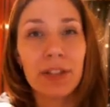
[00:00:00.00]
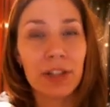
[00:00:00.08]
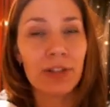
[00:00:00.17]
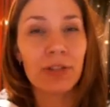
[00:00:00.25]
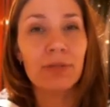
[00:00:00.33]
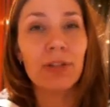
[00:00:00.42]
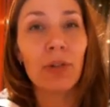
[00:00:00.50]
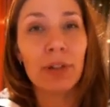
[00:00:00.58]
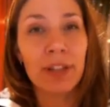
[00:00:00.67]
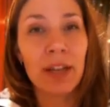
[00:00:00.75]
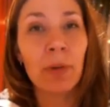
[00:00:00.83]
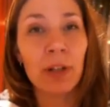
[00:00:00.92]
to lower
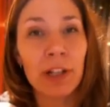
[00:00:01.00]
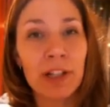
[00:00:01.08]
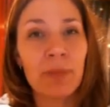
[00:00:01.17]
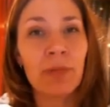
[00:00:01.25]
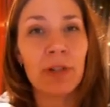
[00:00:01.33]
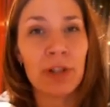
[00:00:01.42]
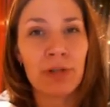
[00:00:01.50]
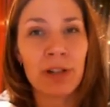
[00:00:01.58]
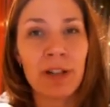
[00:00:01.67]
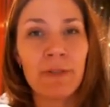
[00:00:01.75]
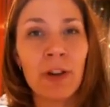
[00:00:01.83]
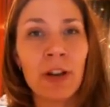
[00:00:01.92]
their body temperature
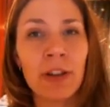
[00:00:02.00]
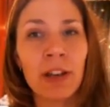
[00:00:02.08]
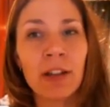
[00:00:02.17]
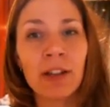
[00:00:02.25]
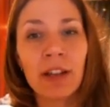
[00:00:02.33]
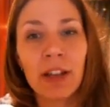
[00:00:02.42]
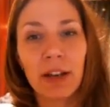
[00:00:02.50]
any further.